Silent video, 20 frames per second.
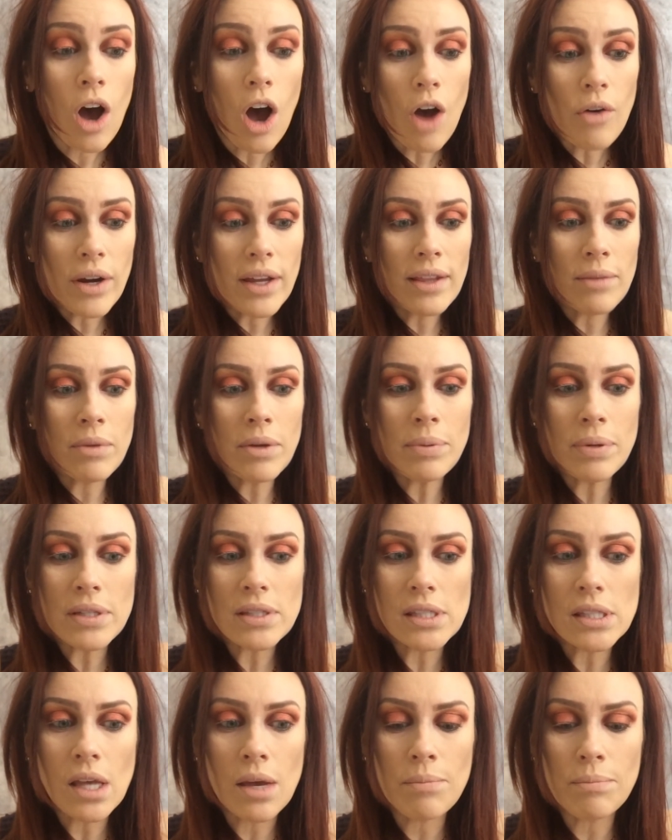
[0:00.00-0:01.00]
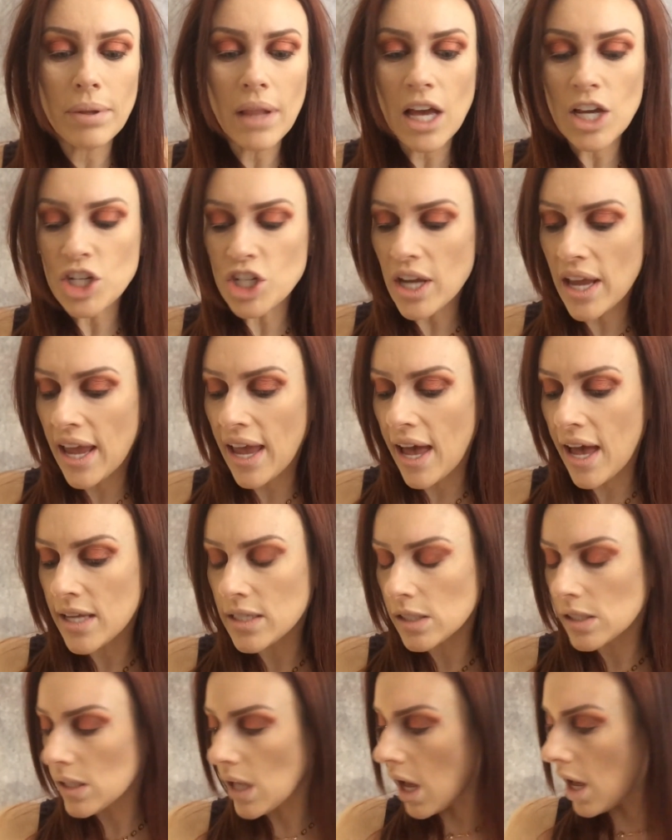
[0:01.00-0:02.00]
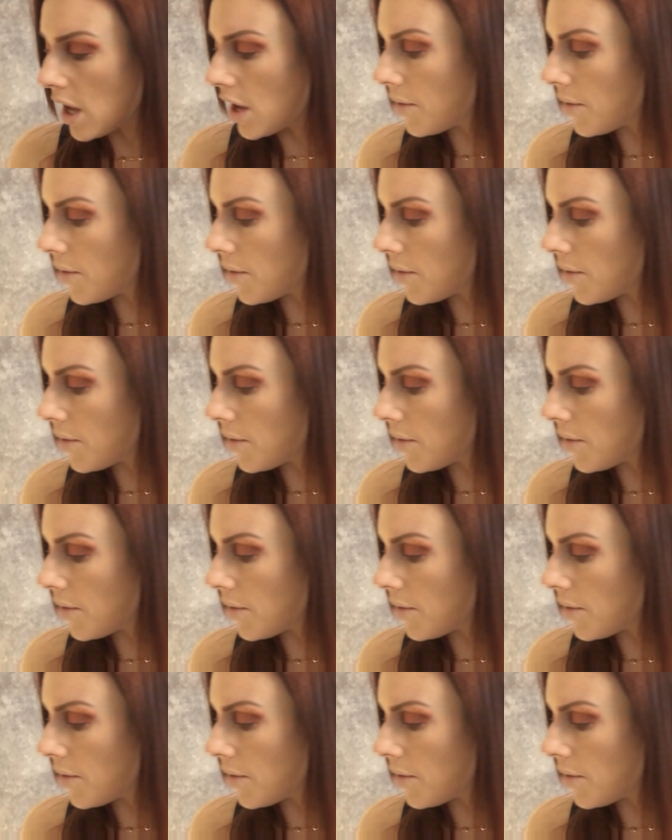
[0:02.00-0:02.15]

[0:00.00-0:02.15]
All right, let me put some blush and